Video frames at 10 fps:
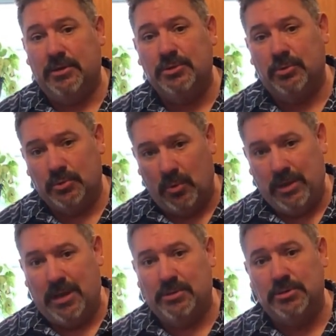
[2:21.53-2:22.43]
so 20
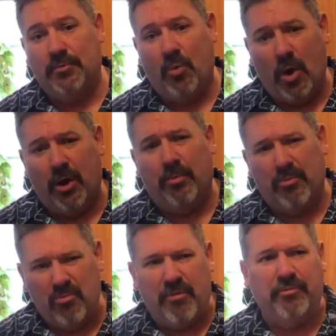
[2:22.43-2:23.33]
ounces of water
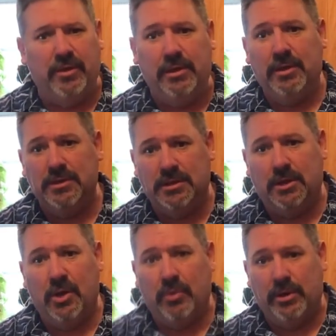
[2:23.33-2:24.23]
roughly is going to
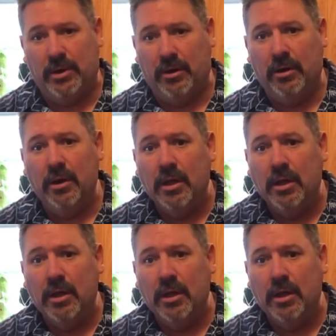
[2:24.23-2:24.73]
go in here.